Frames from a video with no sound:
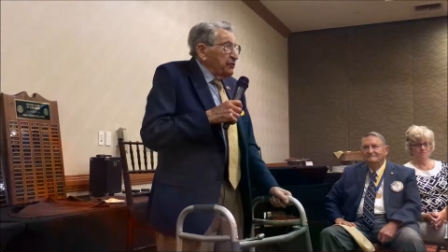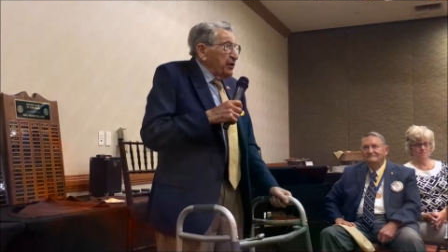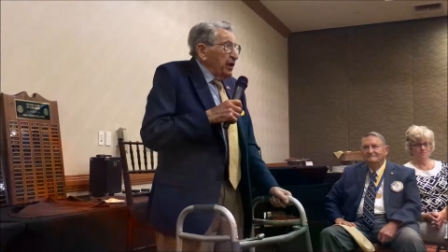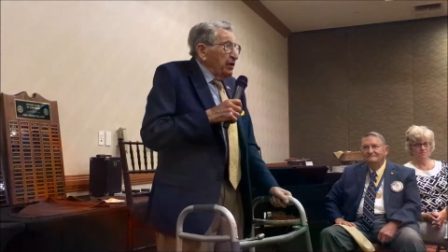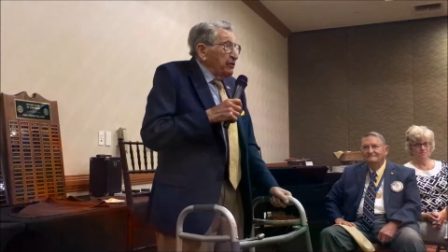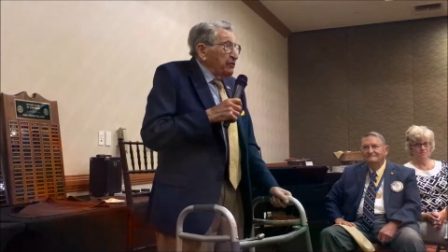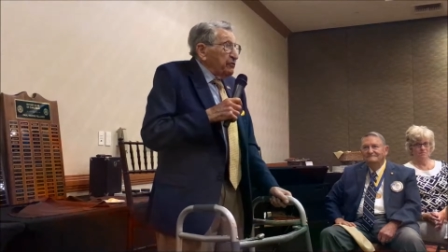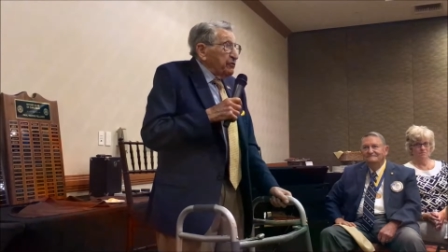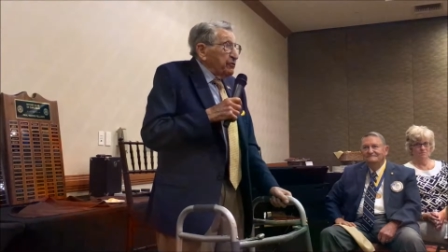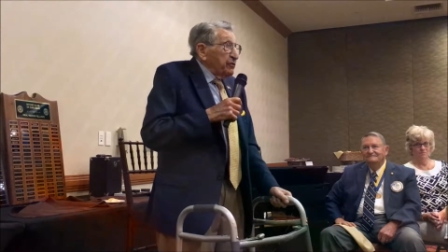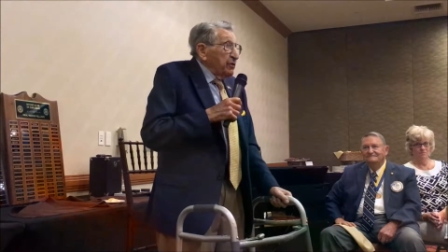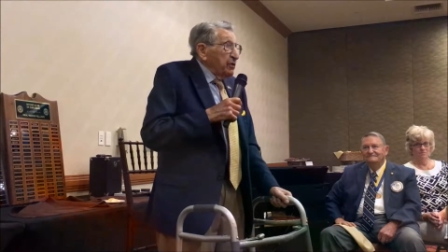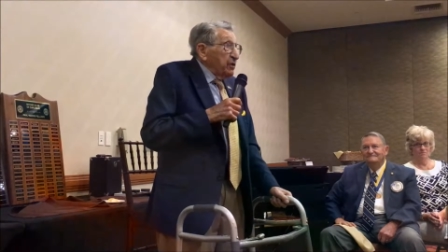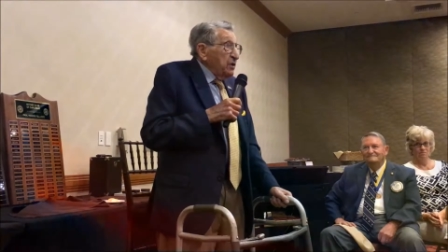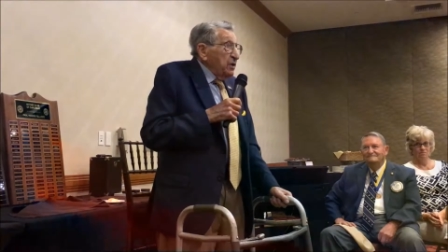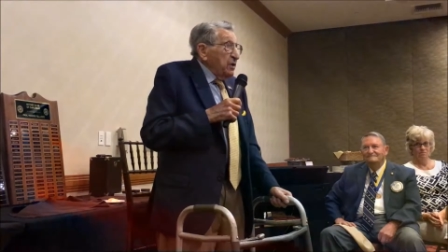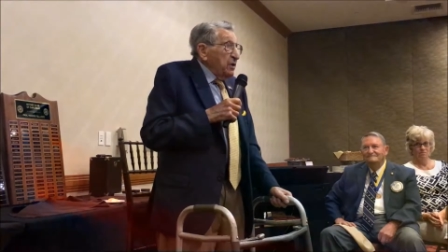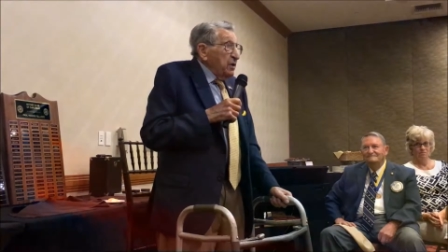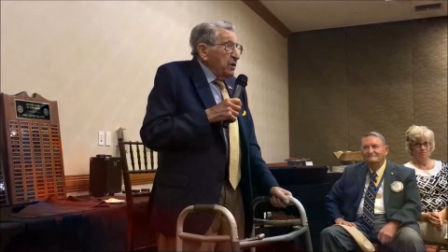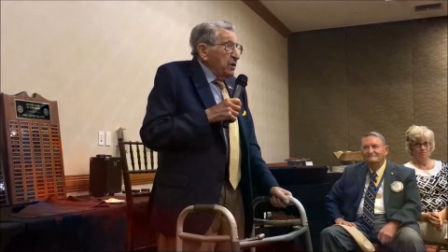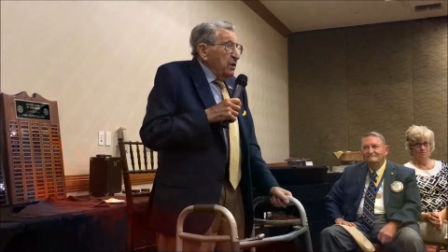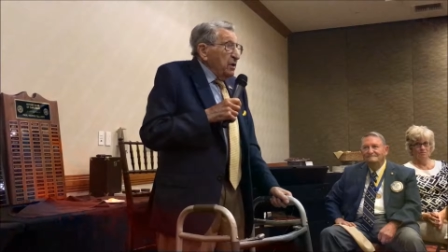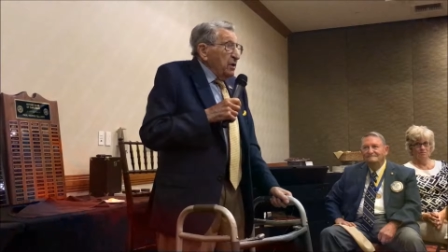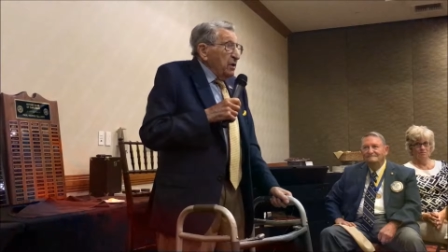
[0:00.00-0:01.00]
States
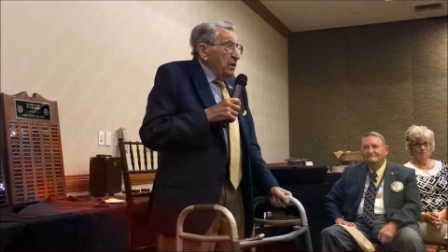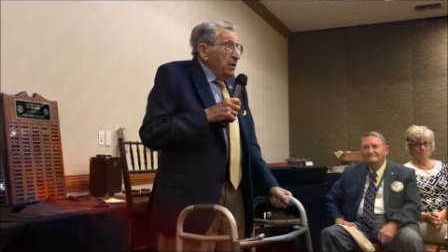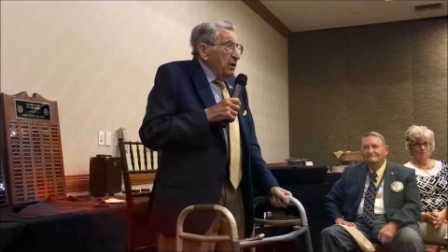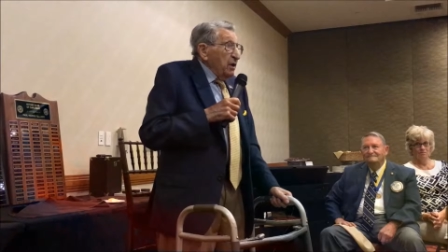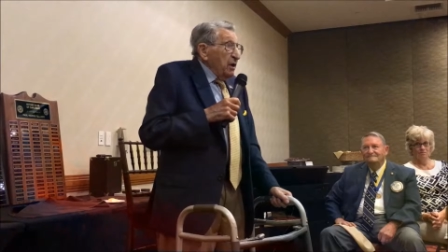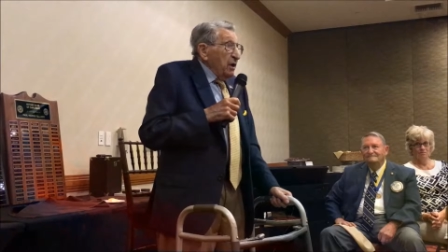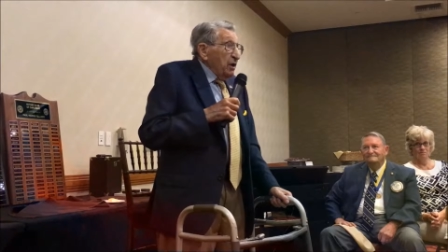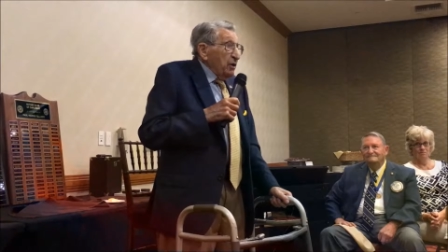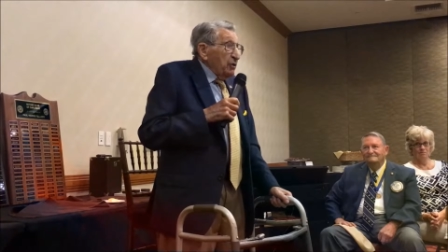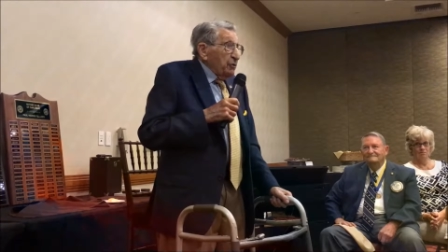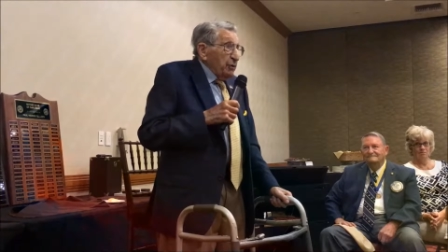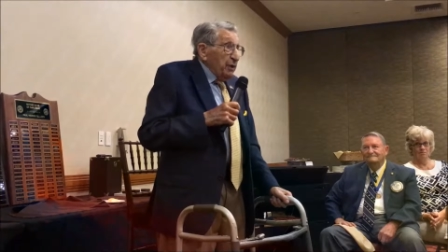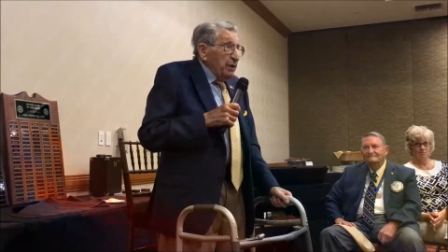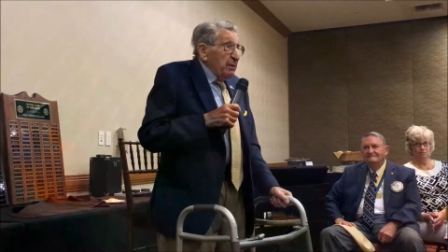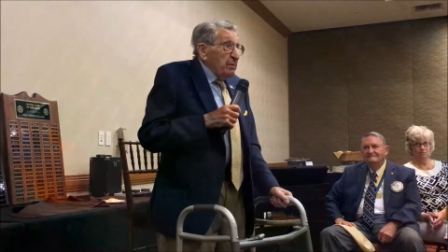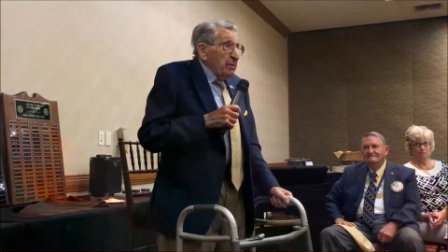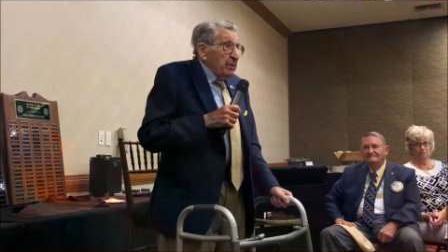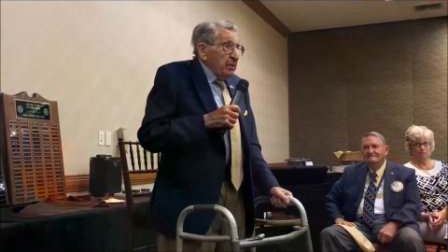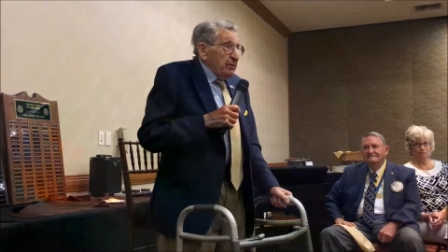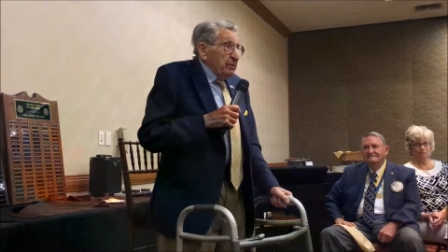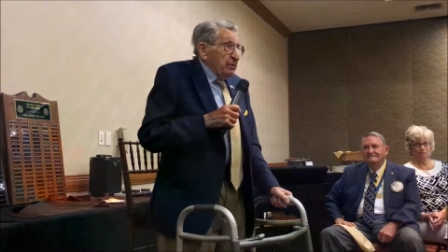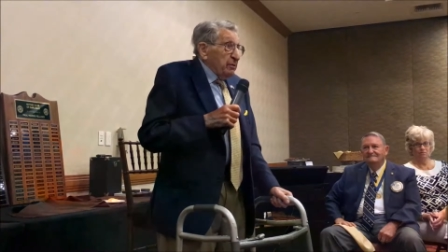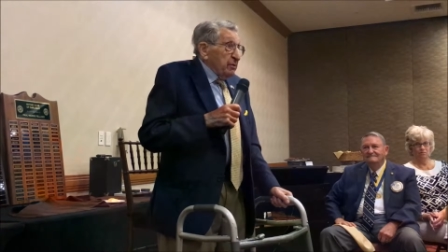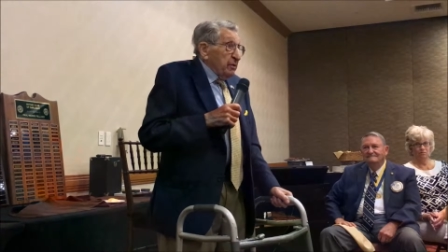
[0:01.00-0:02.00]

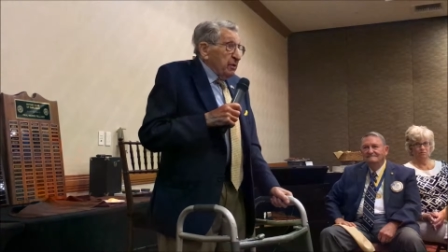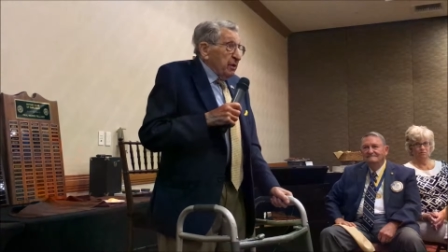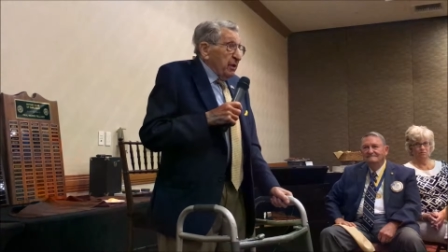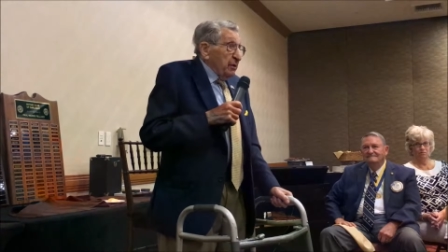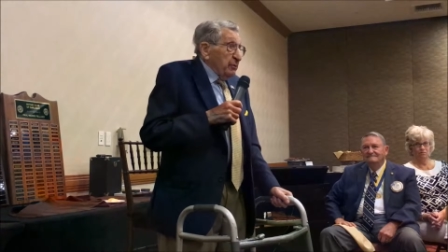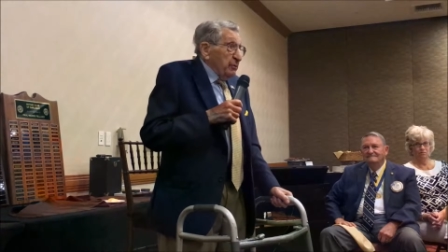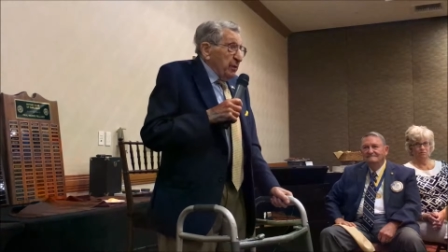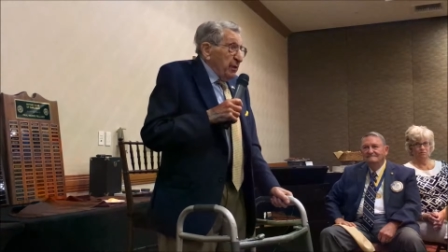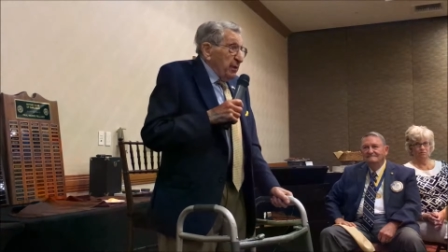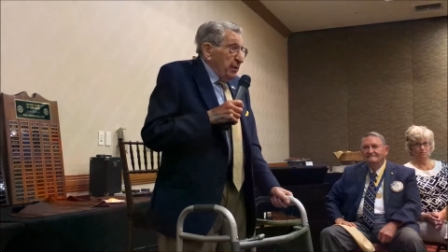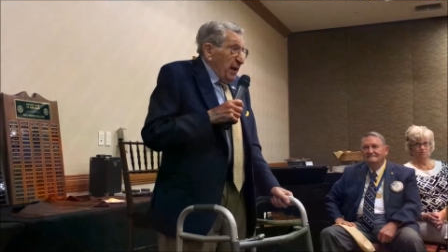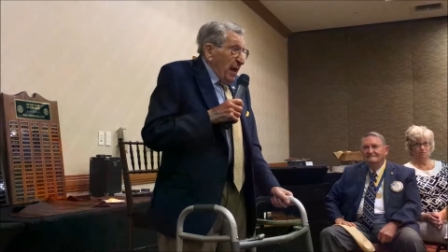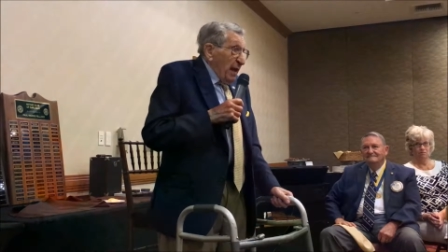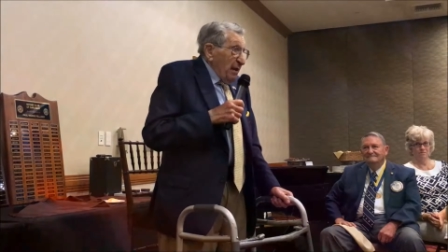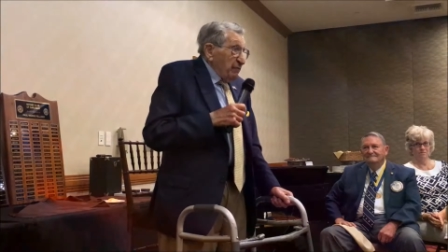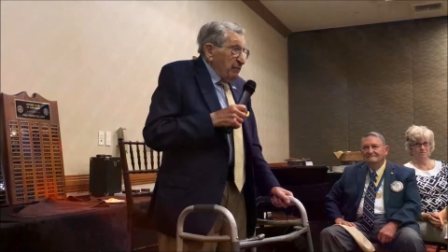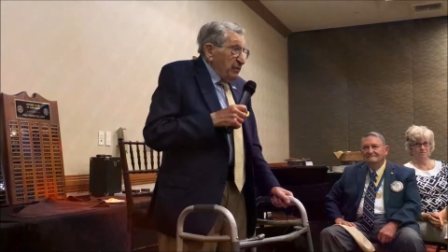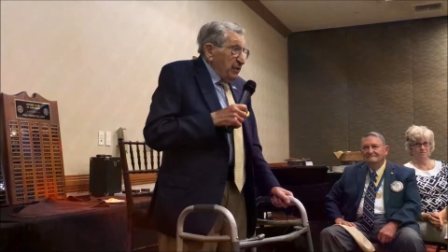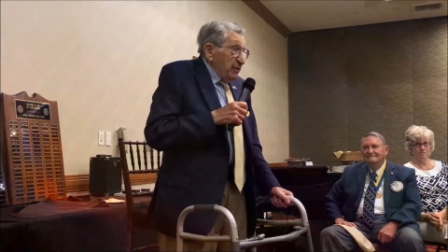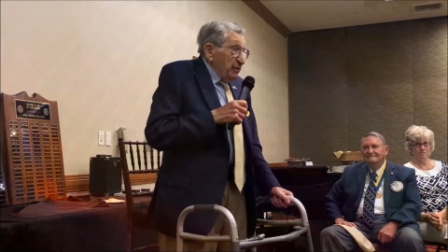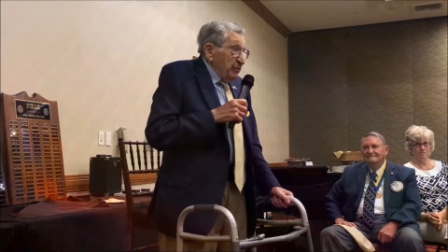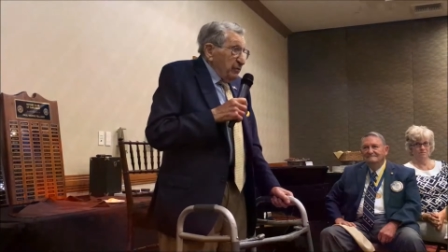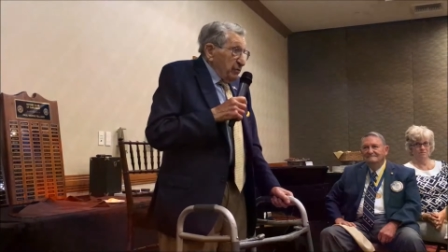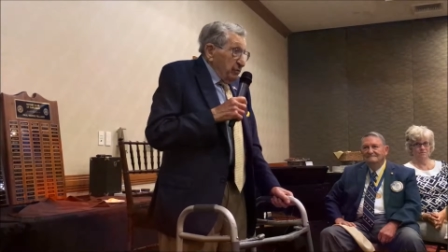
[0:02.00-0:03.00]
agreement that we
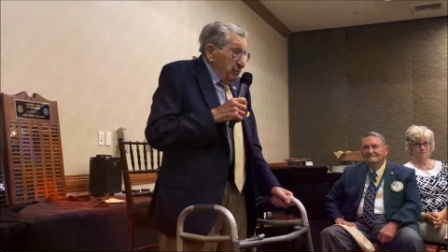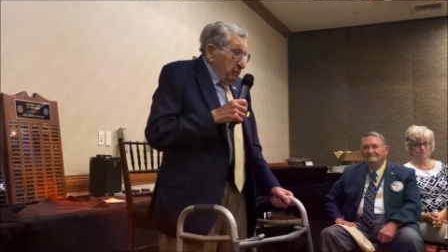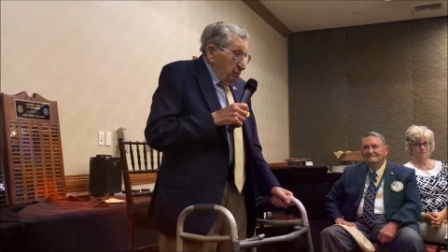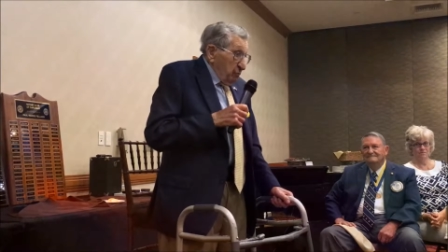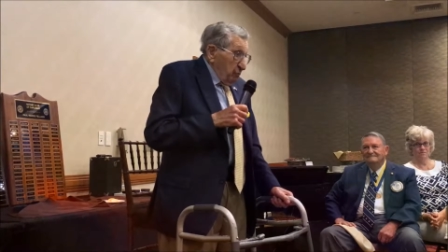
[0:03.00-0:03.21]
have these